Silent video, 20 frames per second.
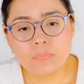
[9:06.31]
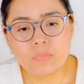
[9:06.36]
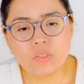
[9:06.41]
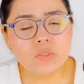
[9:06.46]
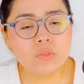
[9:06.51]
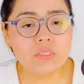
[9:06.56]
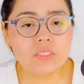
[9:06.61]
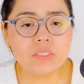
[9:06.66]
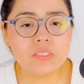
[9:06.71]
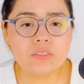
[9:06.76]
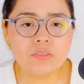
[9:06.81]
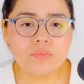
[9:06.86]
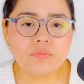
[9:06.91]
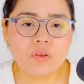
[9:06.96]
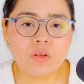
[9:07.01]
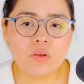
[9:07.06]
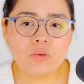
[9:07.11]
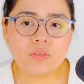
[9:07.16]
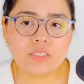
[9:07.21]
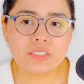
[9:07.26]
choosing to
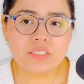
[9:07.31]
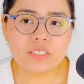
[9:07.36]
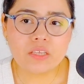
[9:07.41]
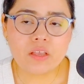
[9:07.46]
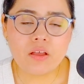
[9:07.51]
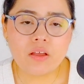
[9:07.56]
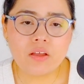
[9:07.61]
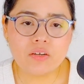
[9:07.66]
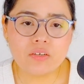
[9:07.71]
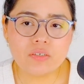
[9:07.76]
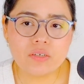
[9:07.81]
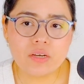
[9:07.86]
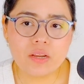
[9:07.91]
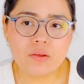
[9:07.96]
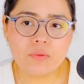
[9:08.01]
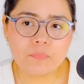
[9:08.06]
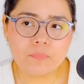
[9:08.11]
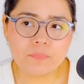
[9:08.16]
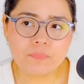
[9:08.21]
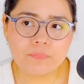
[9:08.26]
focus on,
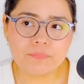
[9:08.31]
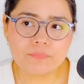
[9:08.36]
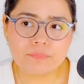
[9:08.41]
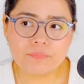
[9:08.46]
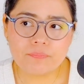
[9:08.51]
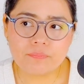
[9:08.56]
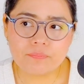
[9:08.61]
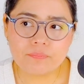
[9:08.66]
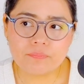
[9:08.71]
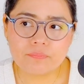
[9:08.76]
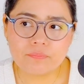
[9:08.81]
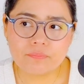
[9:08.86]
um,